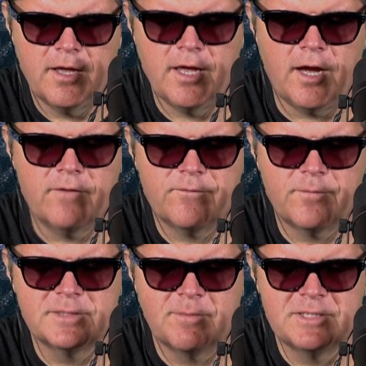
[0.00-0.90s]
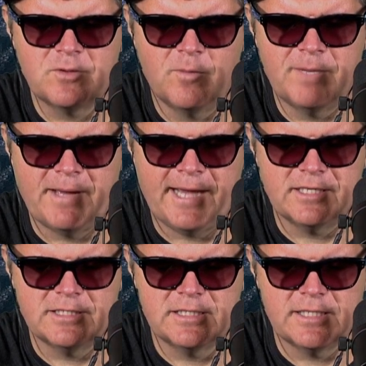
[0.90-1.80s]
Yeah, somebody stole my
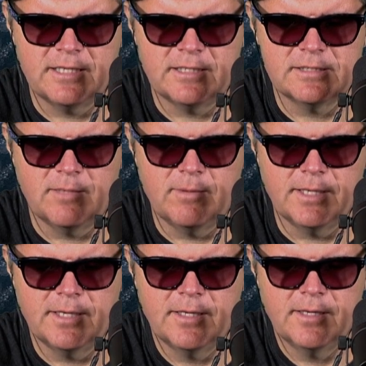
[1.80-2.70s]
package I sent to somebody.